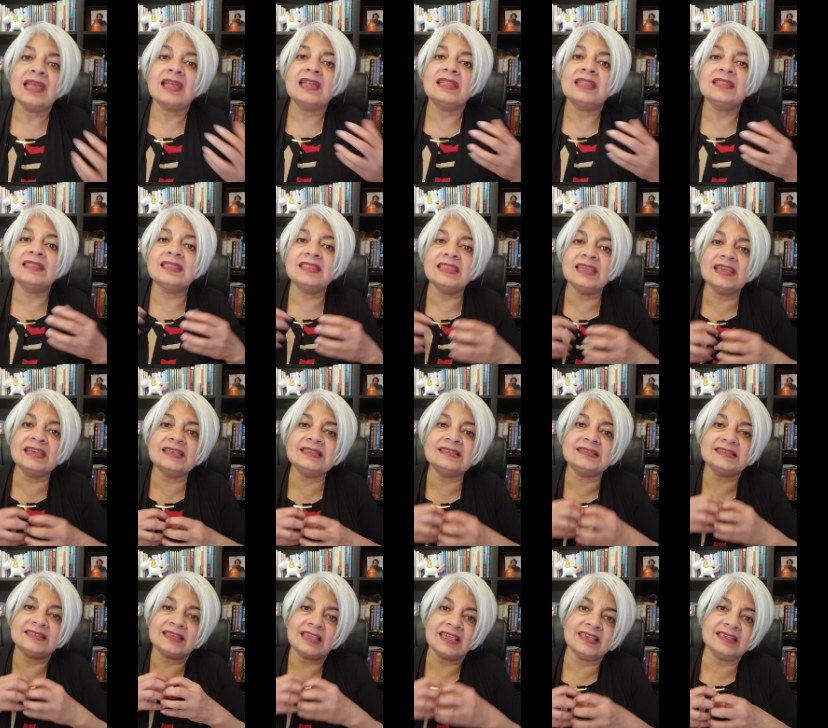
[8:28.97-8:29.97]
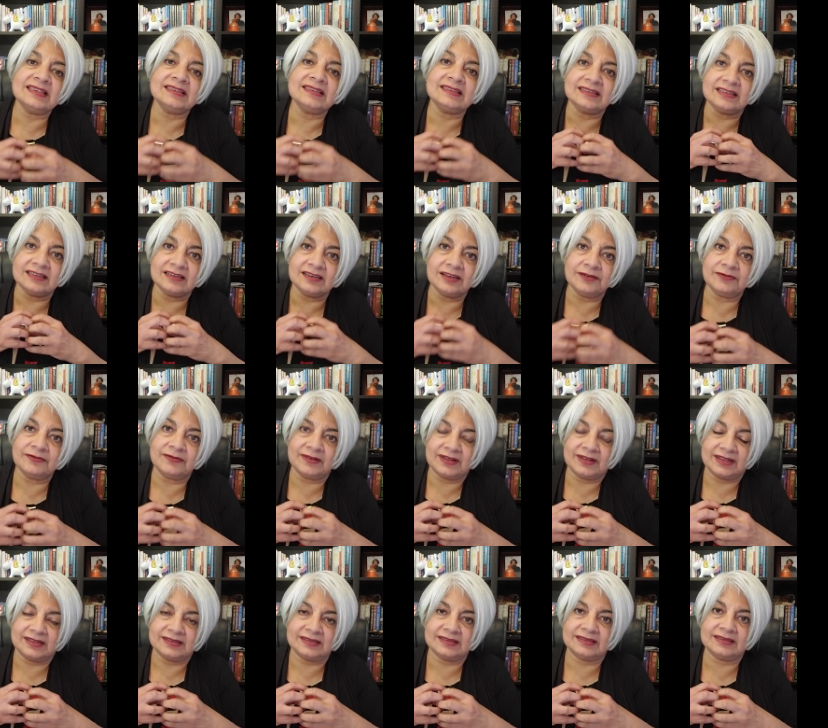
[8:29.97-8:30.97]
This is the
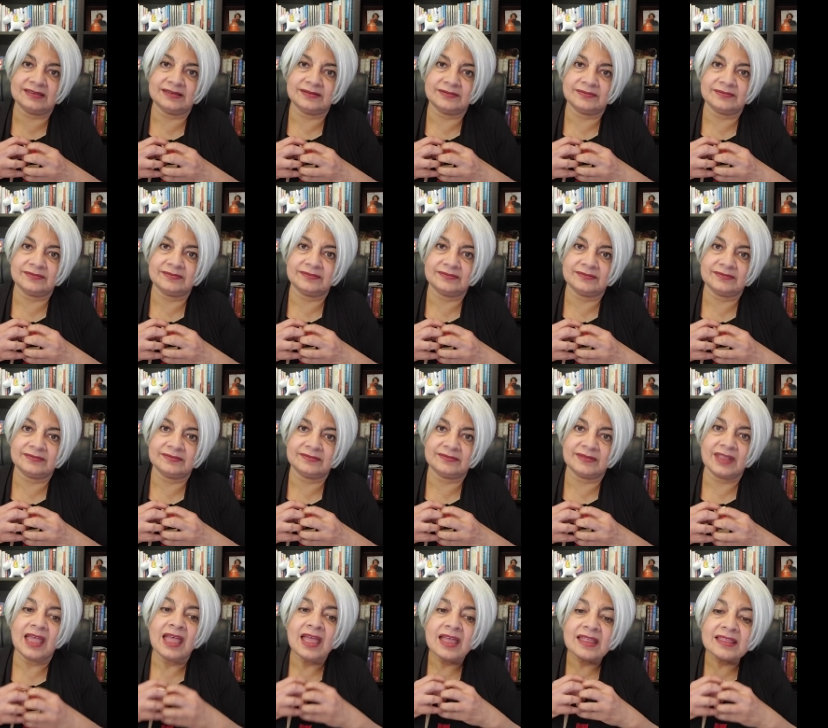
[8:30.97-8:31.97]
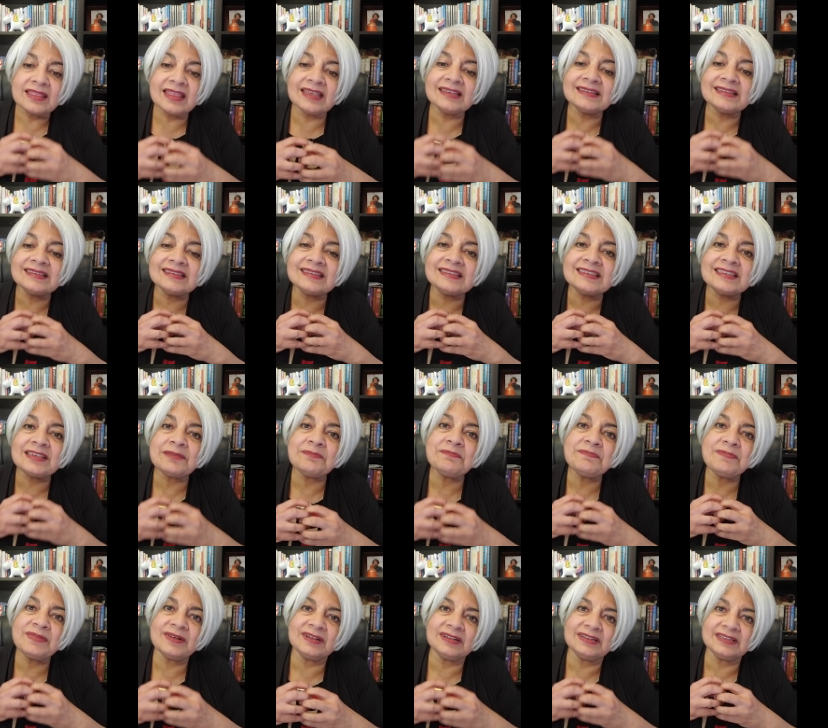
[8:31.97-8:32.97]
difference. This
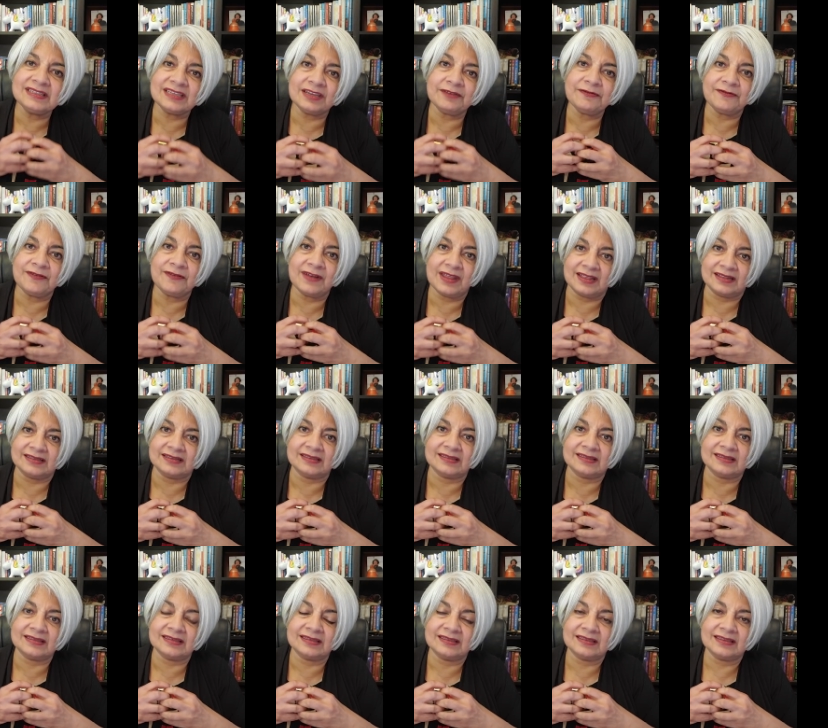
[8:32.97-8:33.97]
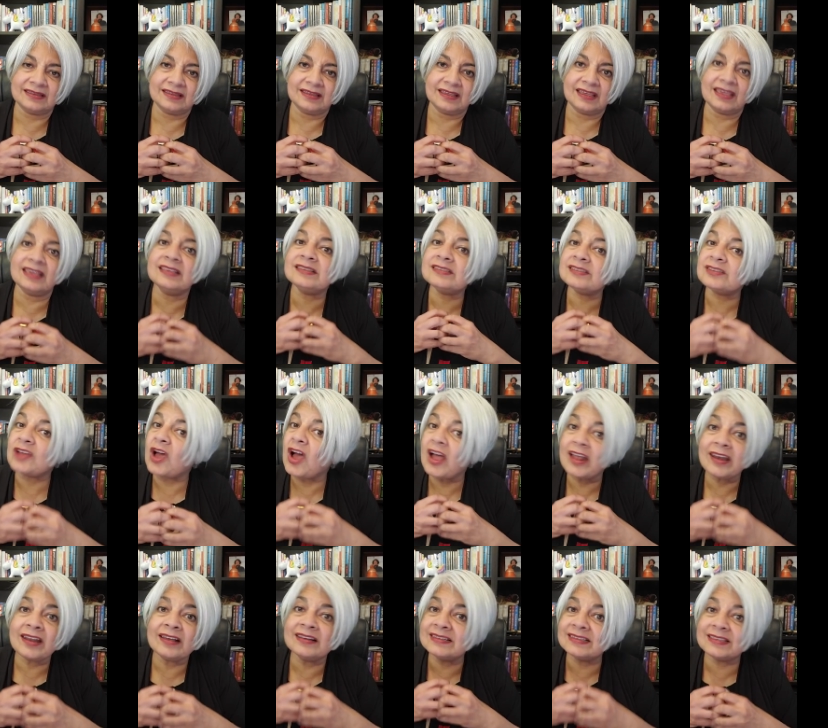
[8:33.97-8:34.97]
simple difference is
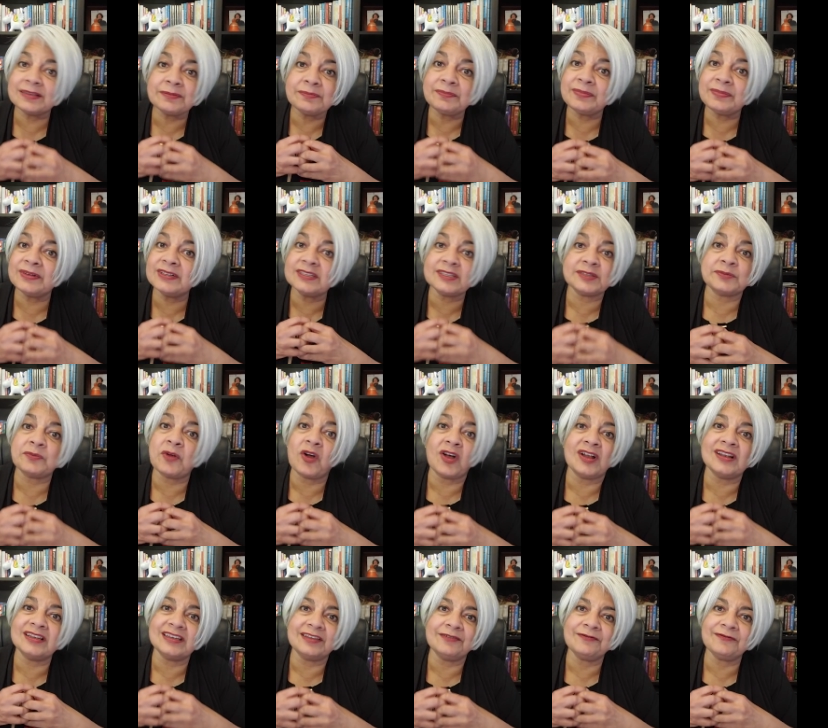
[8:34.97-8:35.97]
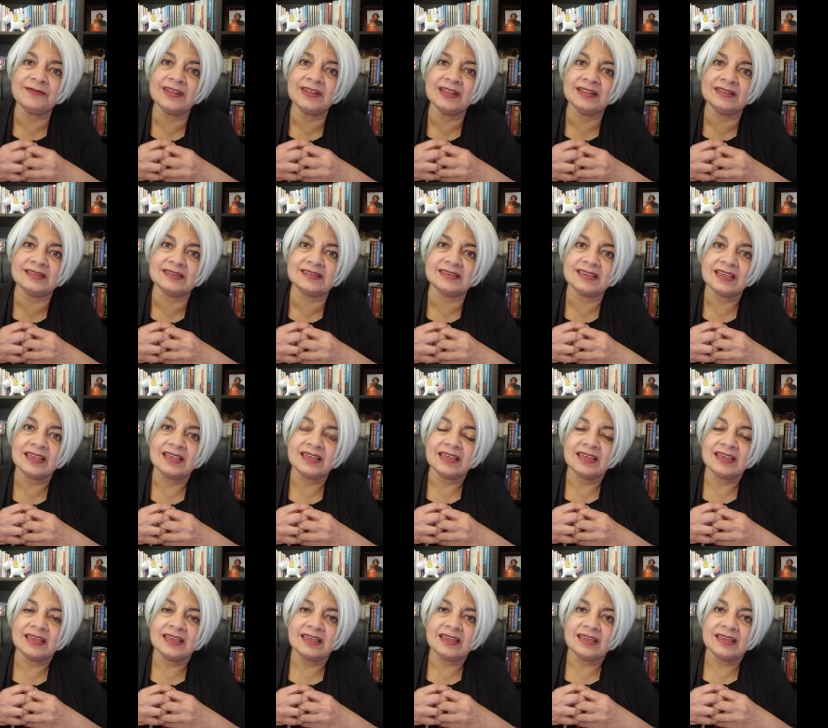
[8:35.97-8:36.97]
not a simple small difference
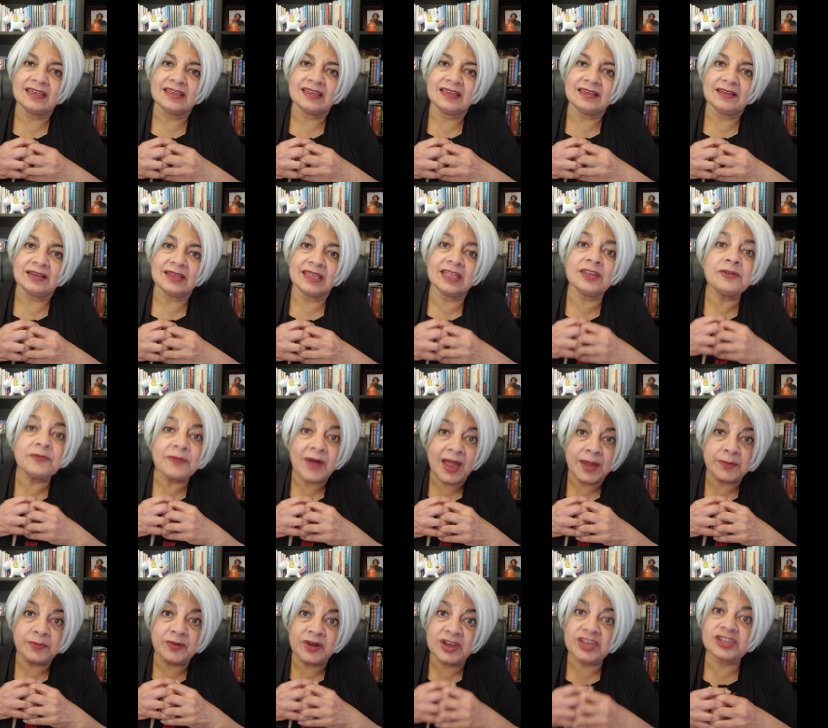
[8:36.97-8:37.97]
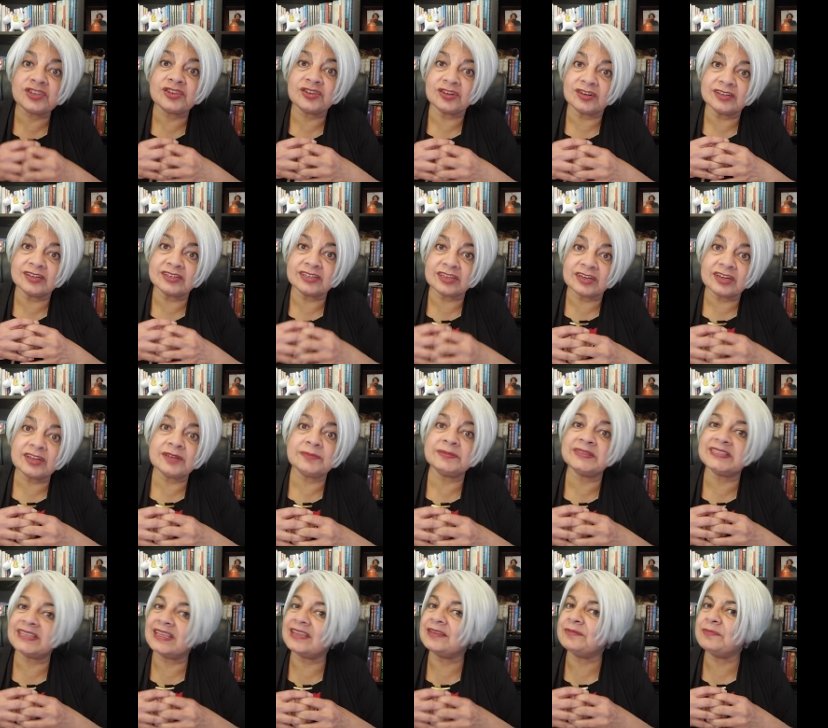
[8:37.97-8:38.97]
in vibrational terms,
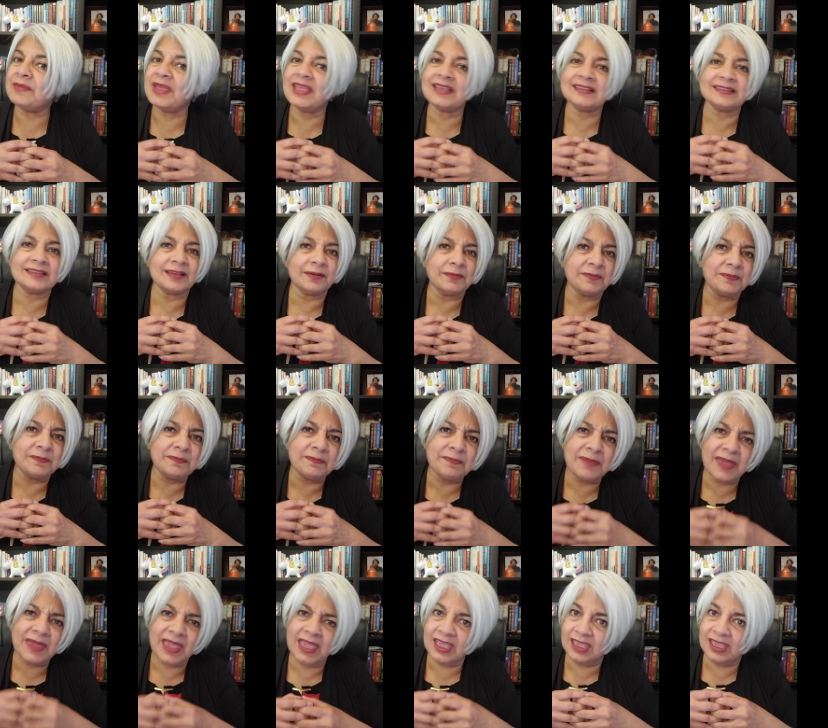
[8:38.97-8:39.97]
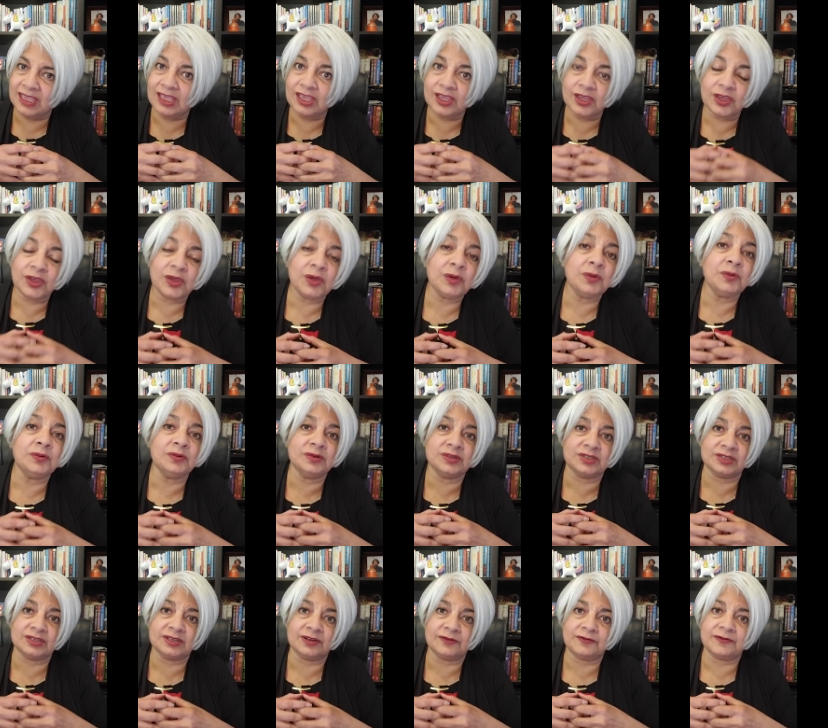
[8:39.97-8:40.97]
it makes a big,
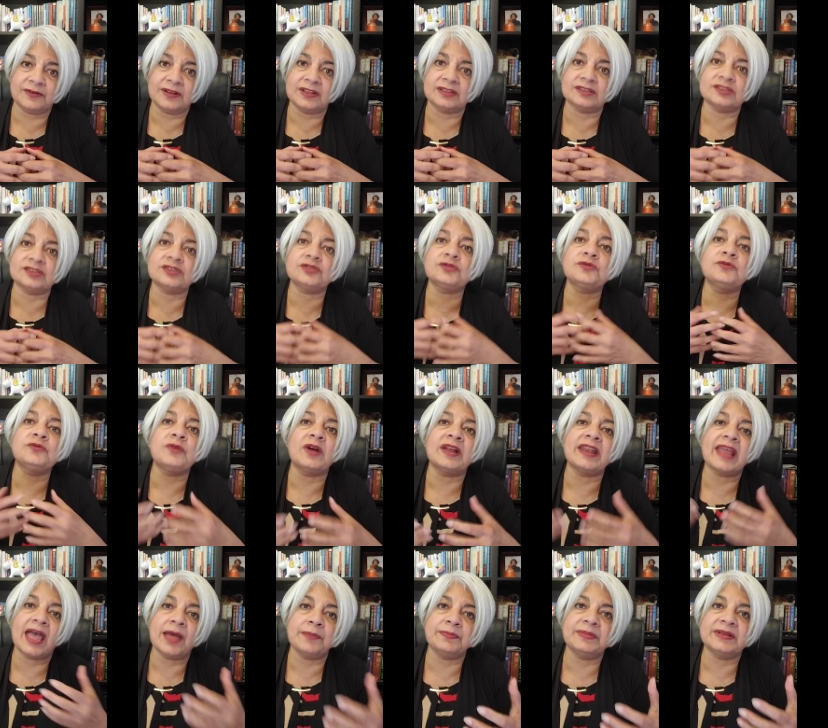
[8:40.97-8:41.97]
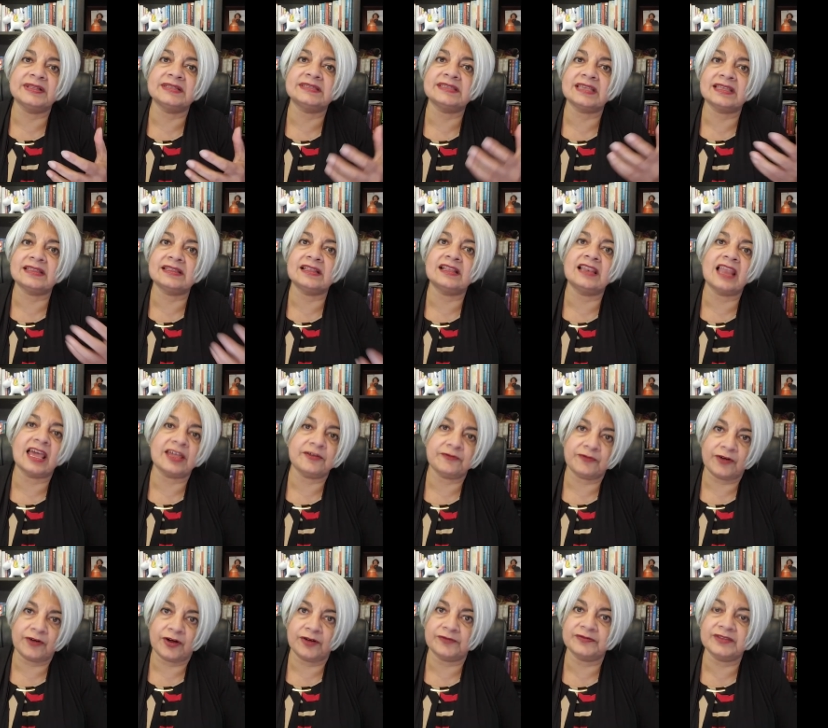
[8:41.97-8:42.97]
huge difference to what happens in the life
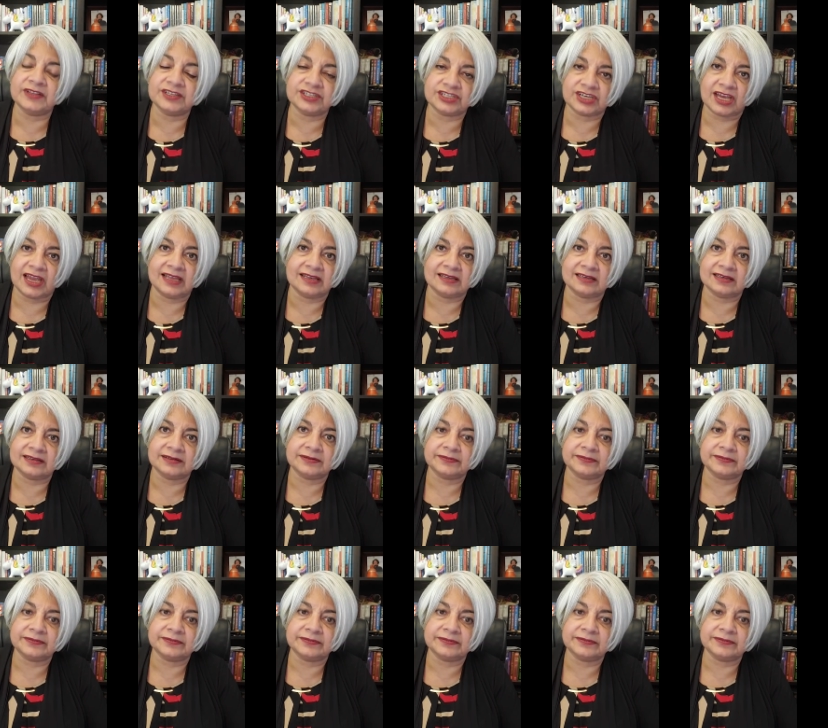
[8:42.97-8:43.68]
of the child.